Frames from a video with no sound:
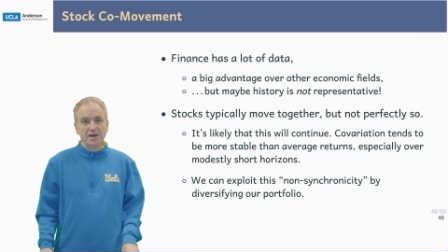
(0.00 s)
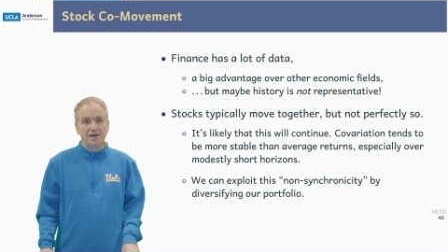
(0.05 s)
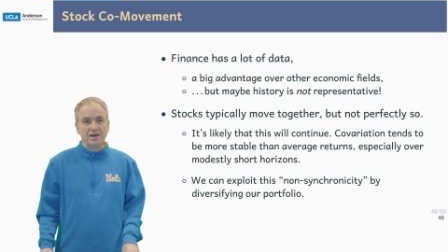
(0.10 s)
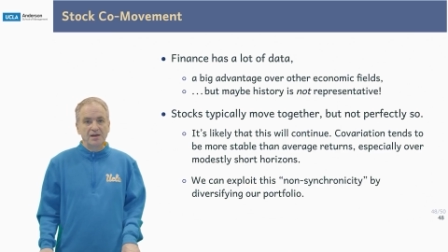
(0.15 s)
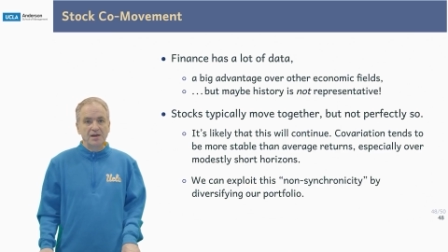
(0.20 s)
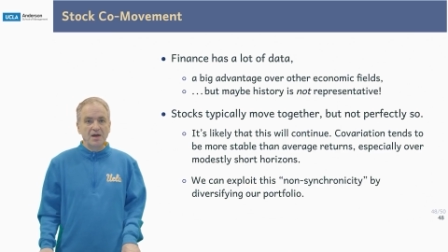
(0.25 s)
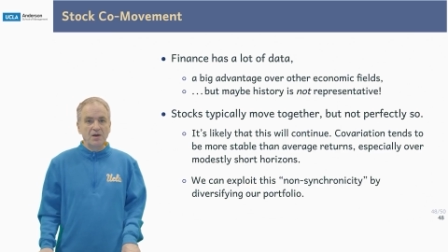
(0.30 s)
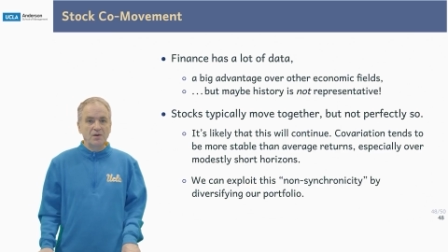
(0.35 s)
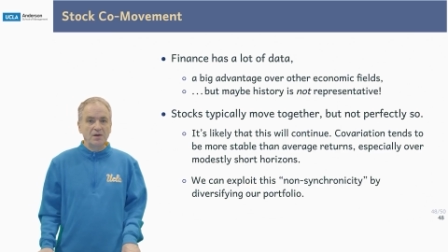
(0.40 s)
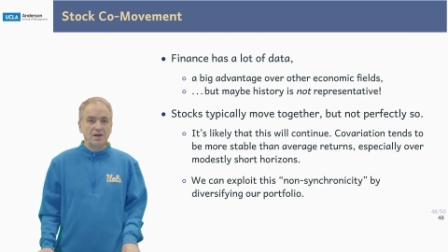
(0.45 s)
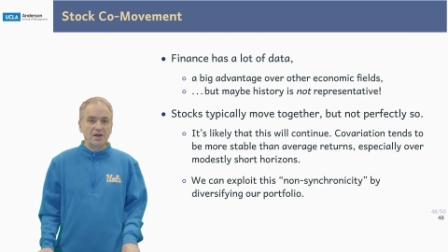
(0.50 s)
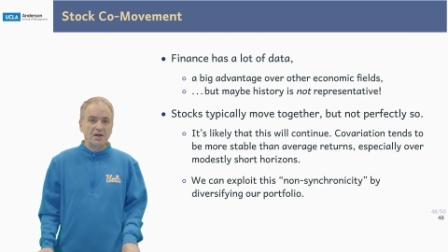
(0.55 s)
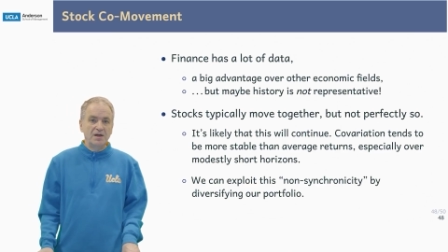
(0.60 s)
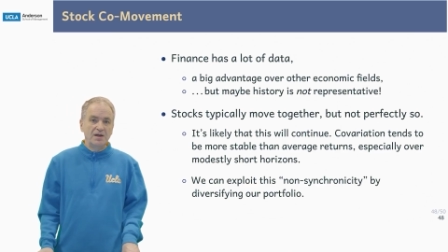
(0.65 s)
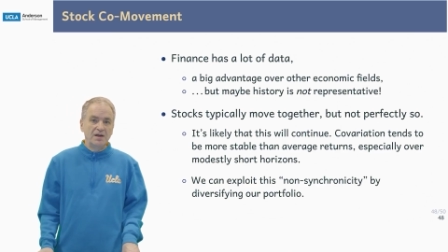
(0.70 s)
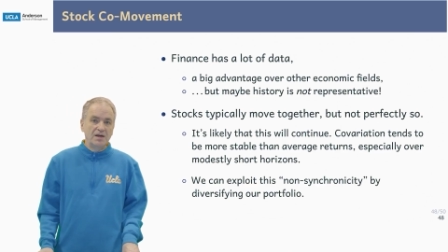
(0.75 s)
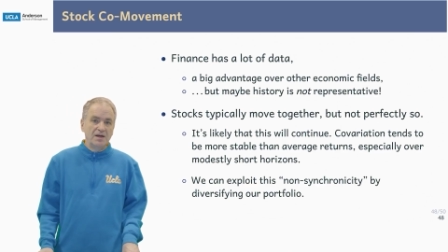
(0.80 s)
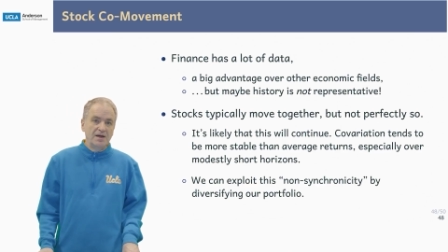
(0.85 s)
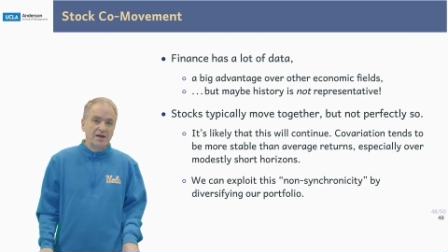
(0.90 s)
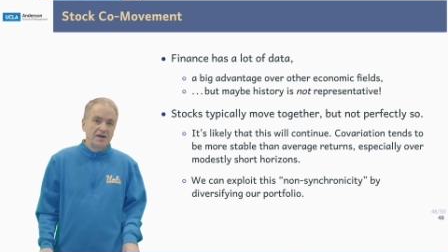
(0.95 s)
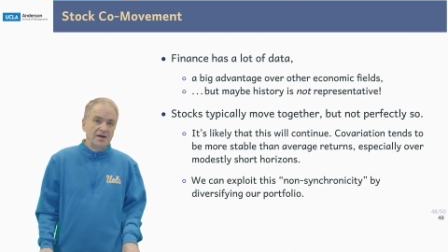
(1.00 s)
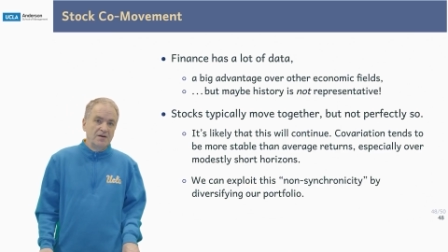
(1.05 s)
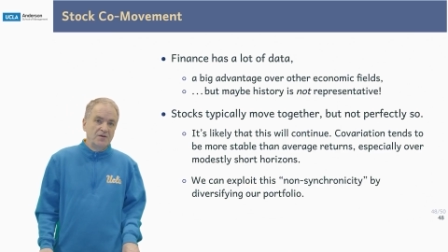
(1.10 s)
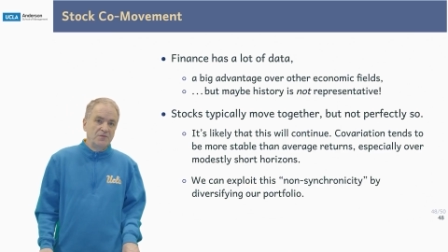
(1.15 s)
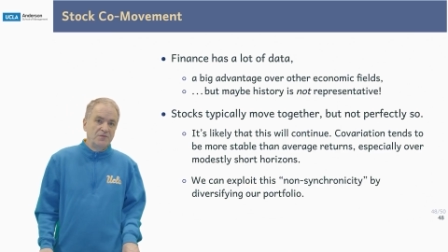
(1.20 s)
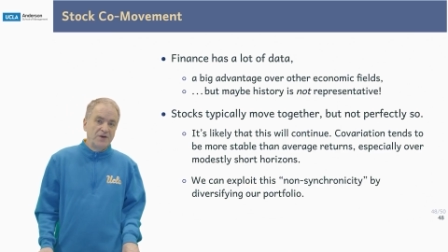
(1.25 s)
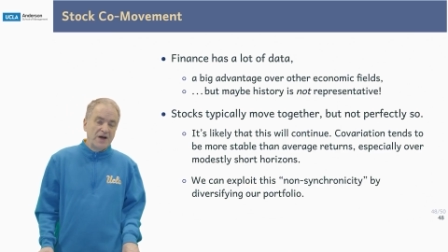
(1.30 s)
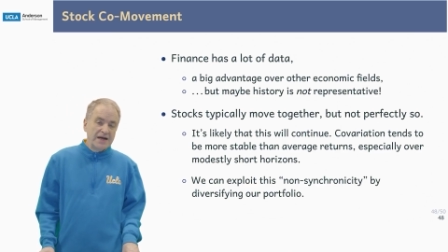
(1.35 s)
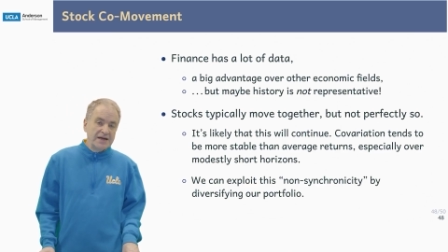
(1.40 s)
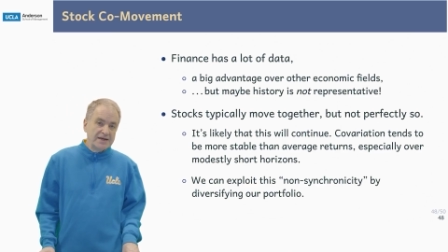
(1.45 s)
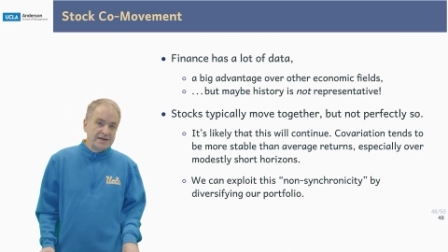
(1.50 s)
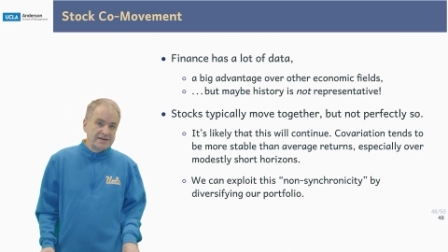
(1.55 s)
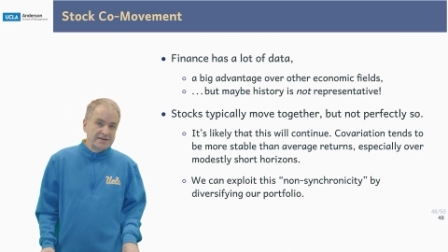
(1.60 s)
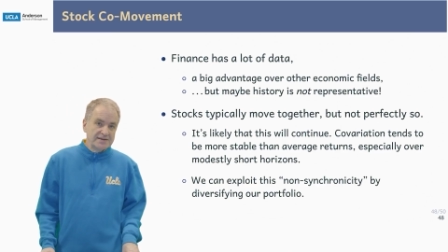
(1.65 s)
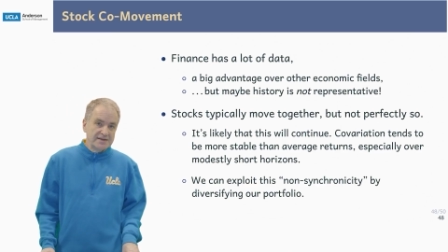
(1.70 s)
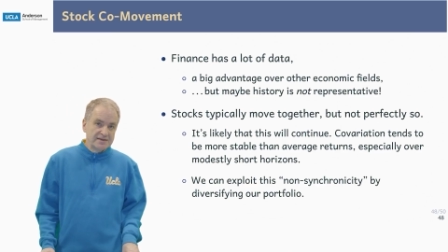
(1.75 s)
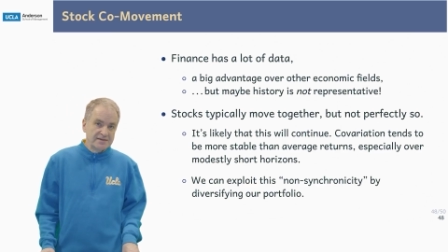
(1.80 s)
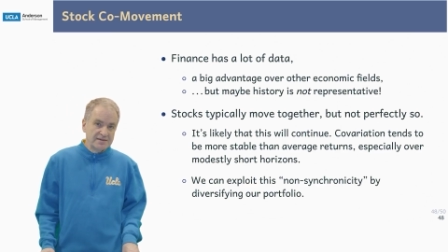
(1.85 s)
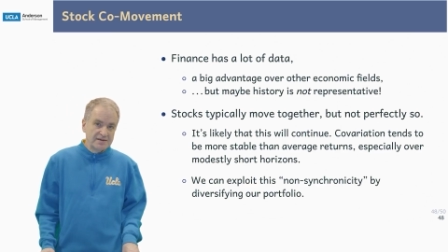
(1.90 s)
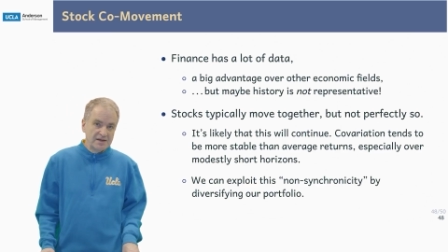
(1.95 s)
Now, finance
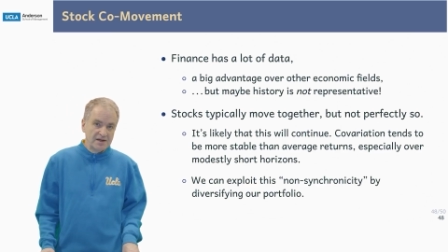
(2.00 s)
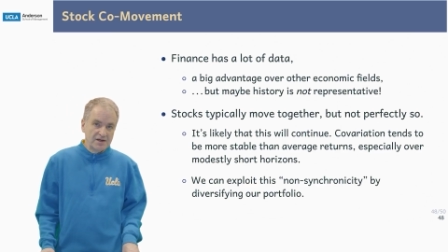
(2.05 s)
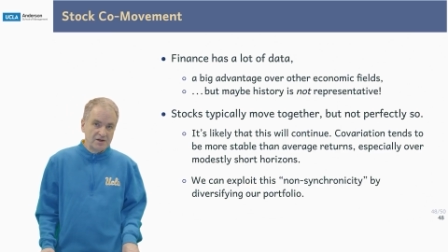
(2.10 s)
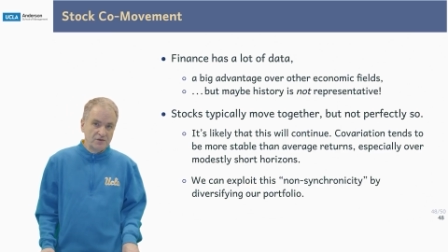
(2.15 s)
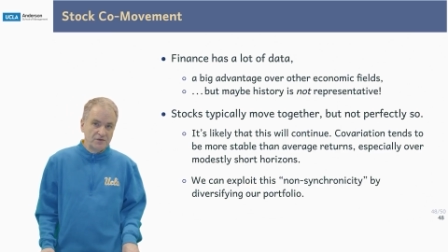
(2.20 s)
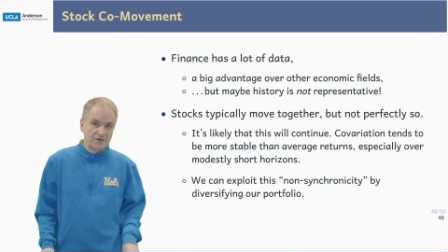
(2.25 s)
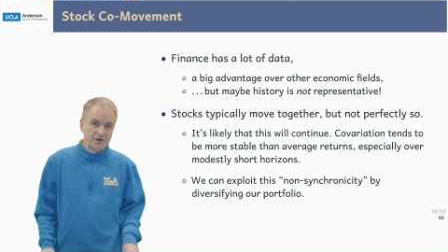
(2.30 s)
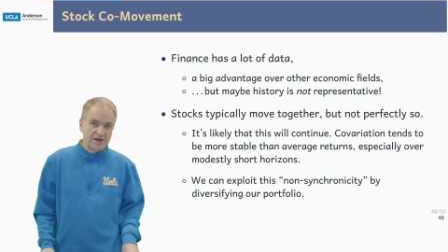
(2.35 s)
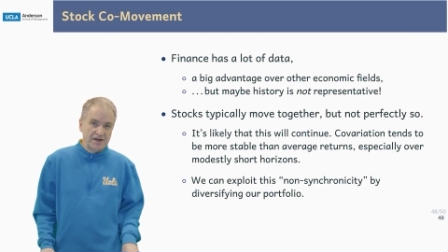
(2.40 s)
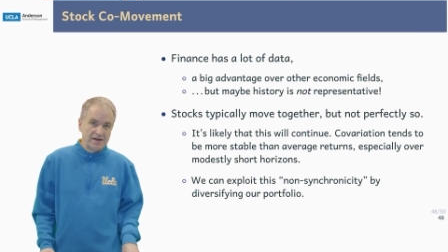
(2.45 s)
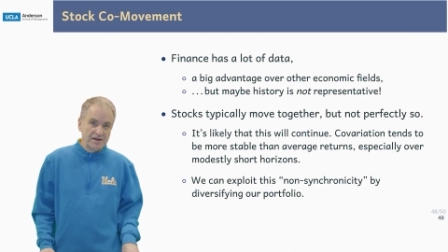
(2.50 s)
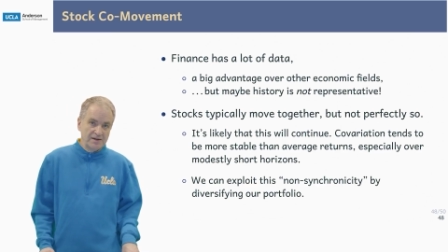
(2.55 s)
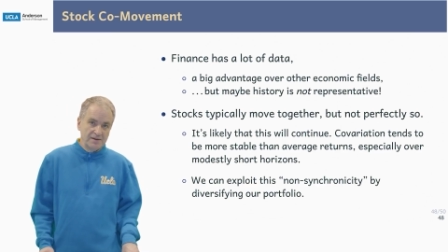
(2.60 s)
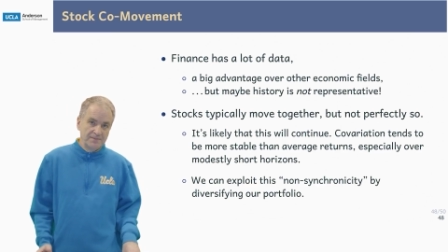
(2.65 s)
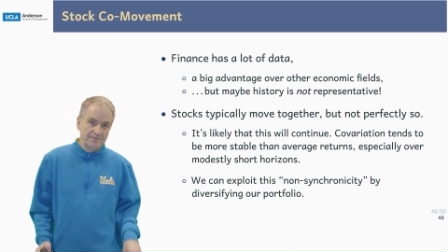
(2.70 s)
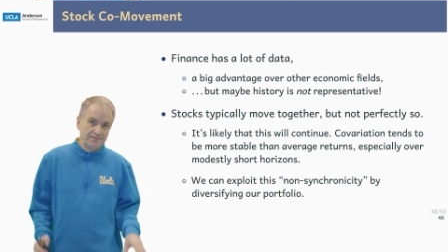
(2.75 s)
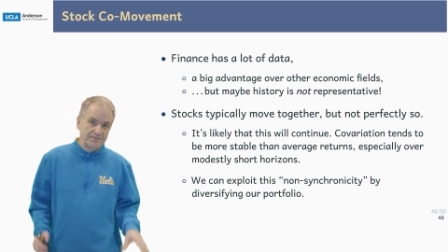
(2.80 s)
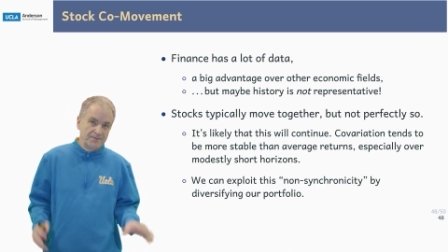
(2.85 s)
has a lot of data.